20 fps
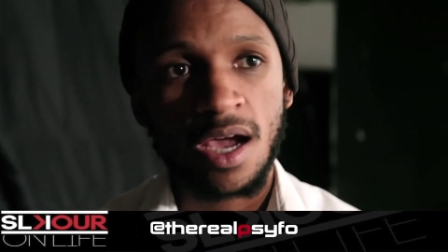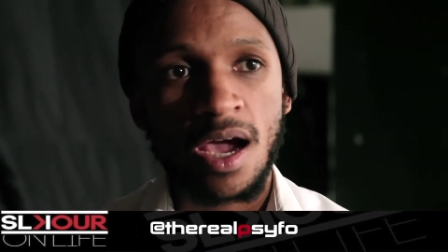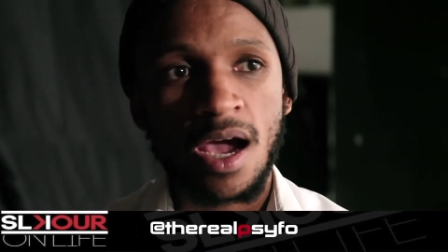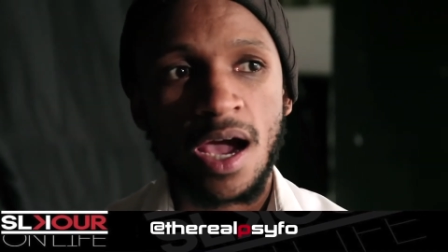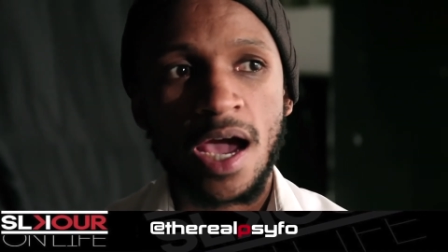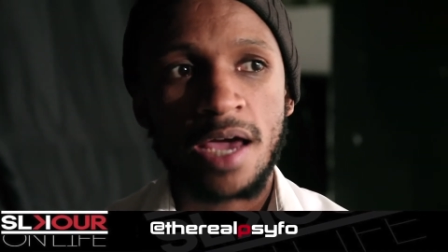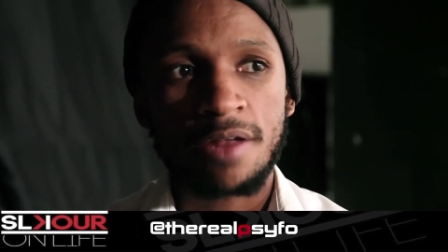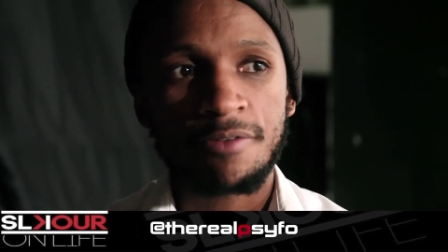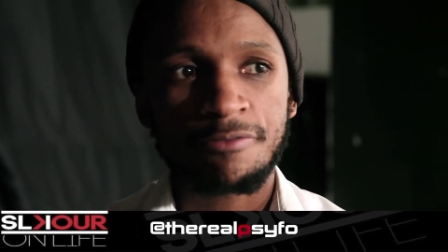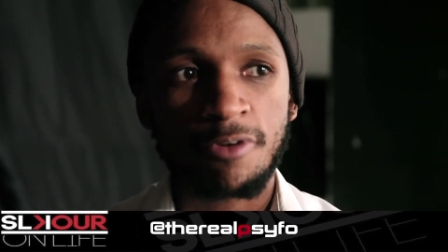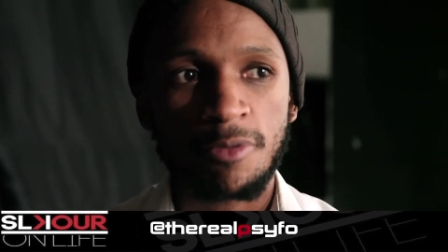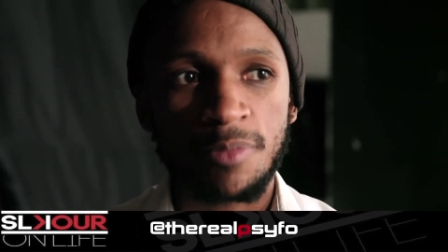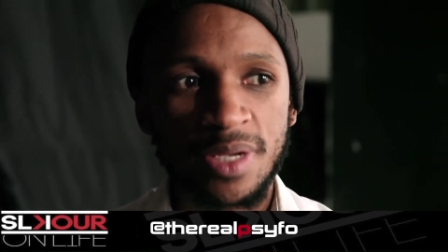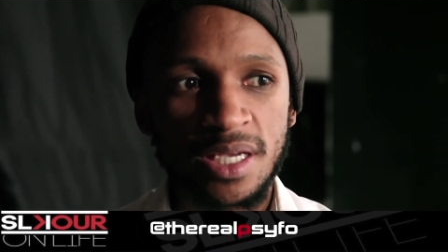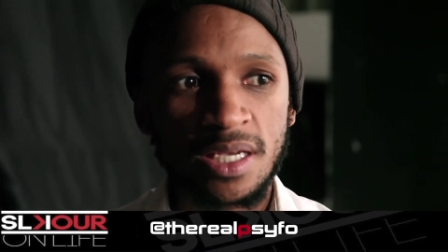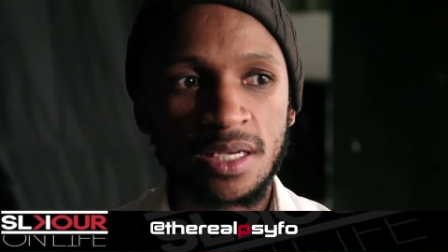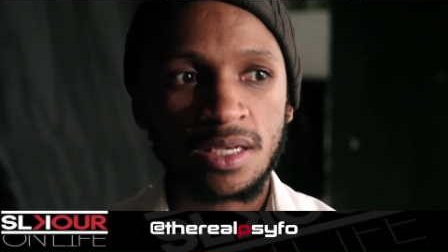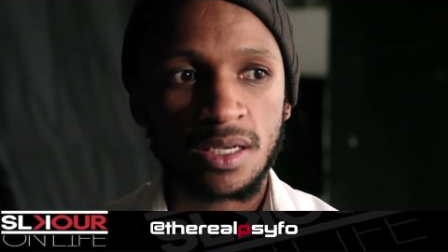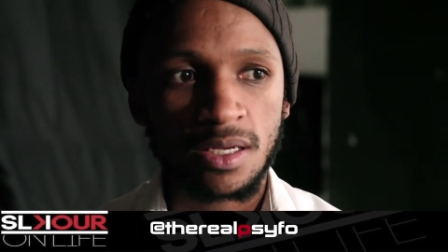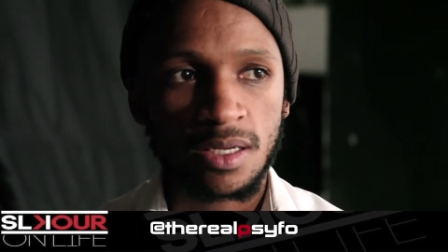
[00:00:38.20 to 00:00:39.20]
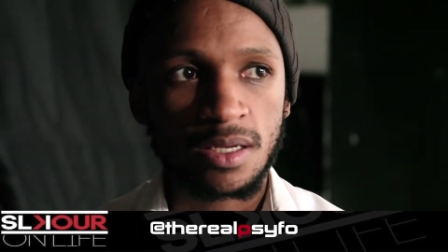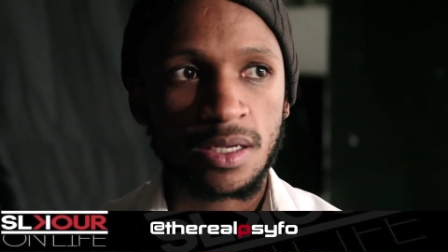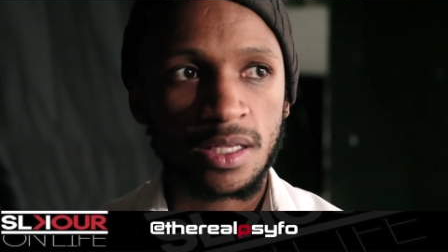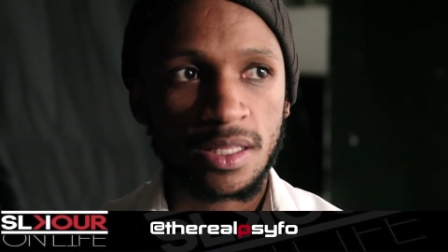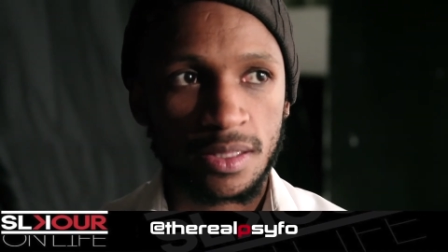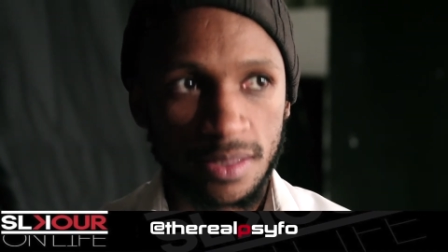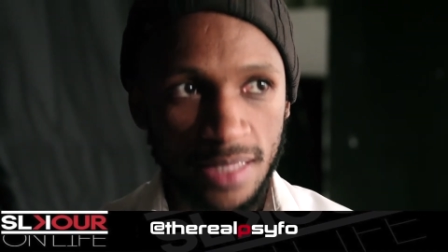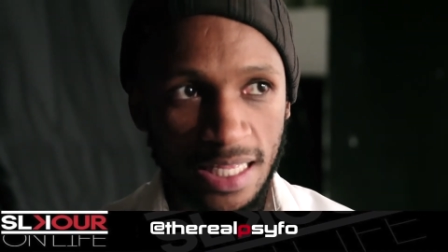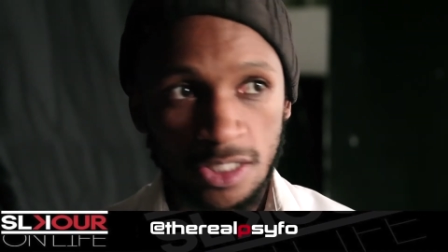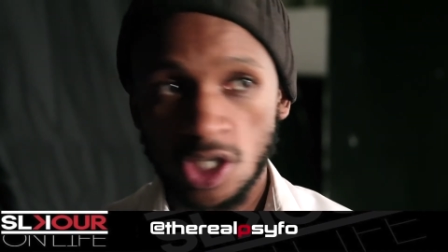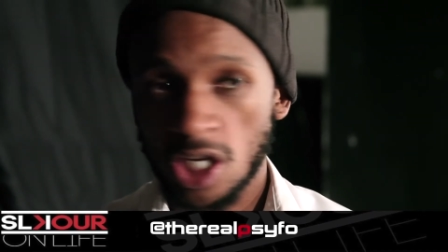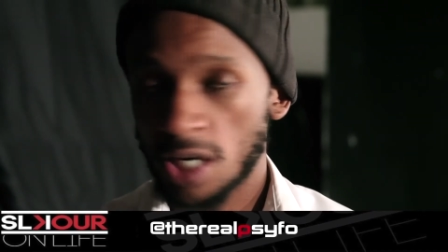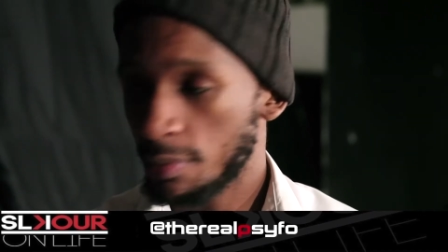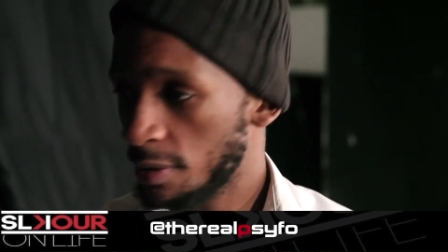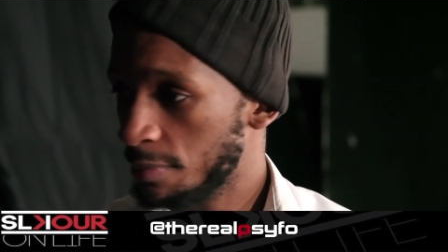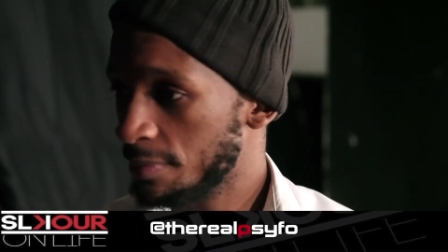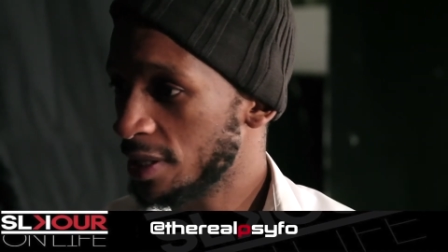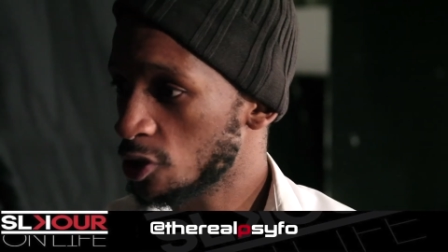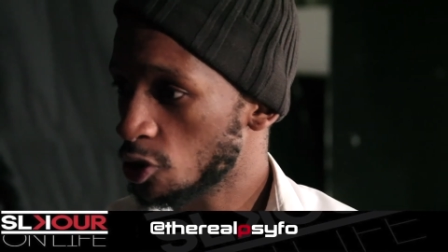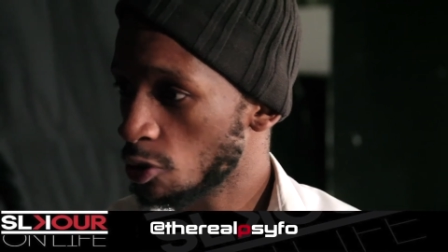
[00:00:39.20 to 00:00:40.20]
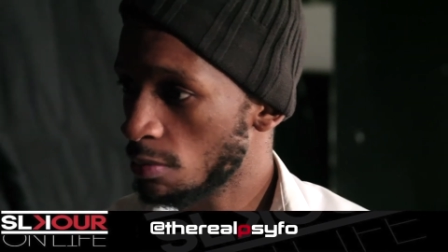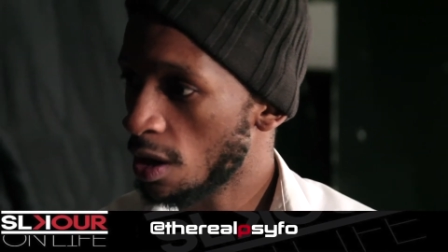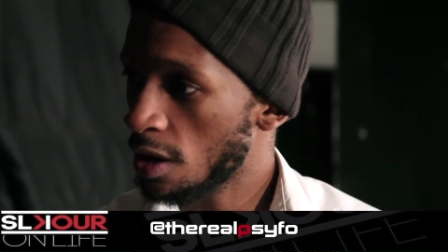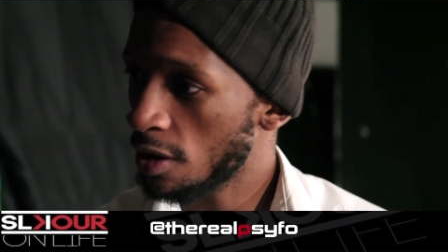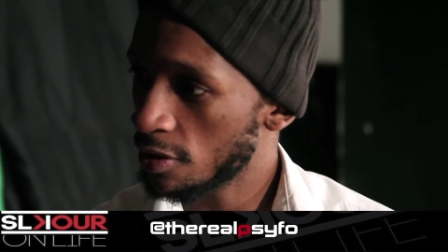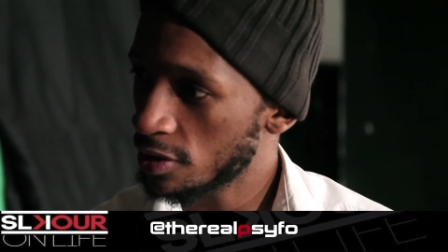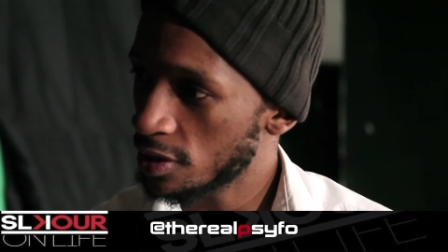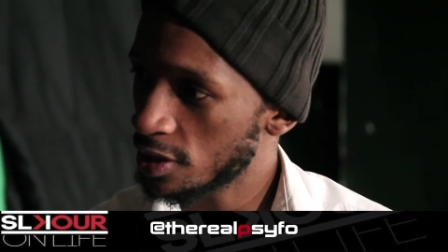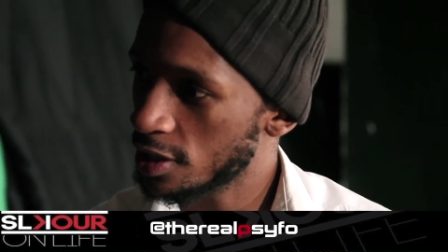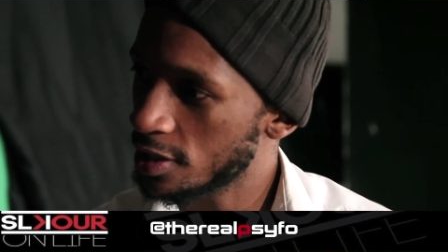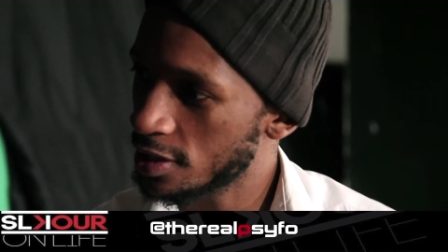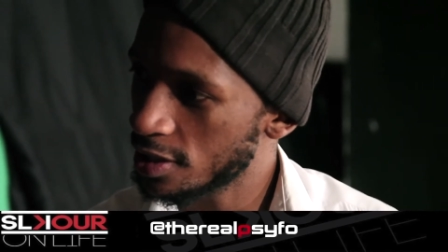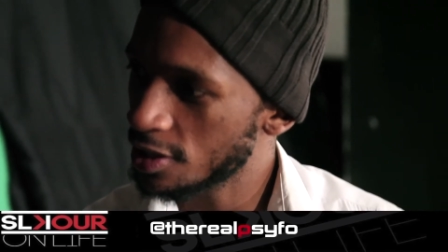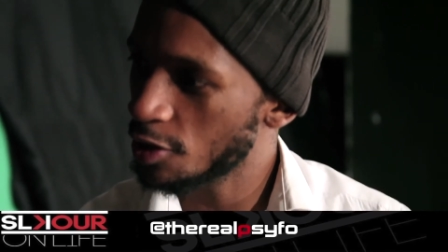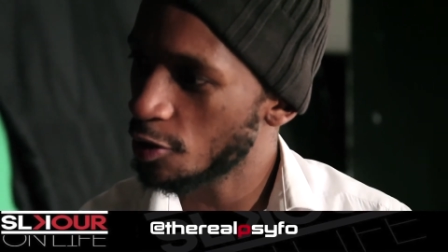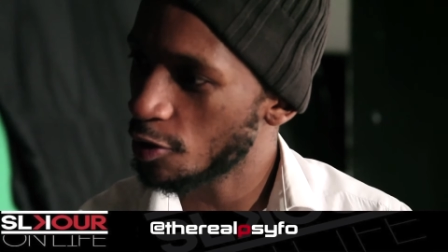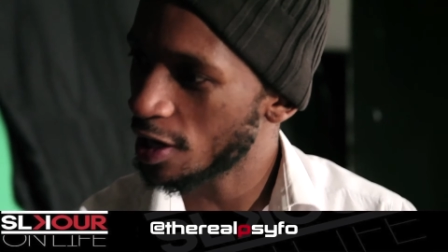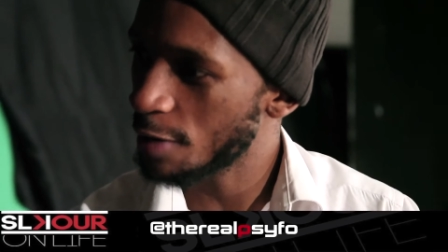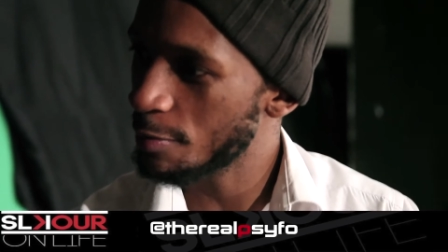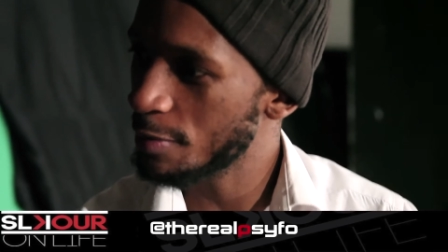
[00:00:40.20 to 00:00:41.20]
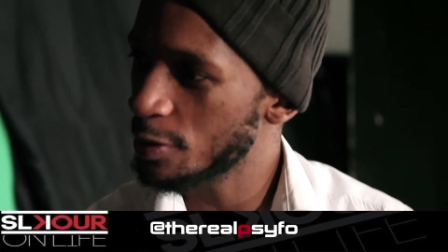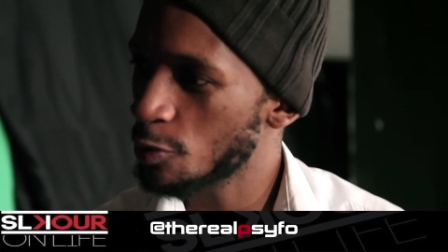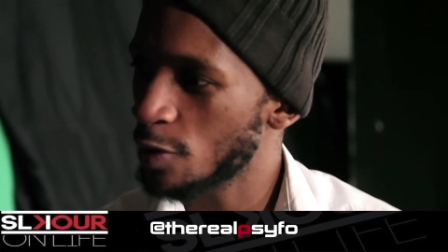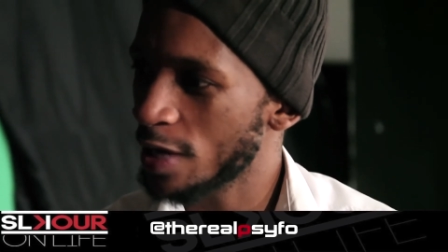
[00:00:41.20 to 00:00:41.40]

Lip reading: And for me, that's going to be me tomorrow, you know what I mean?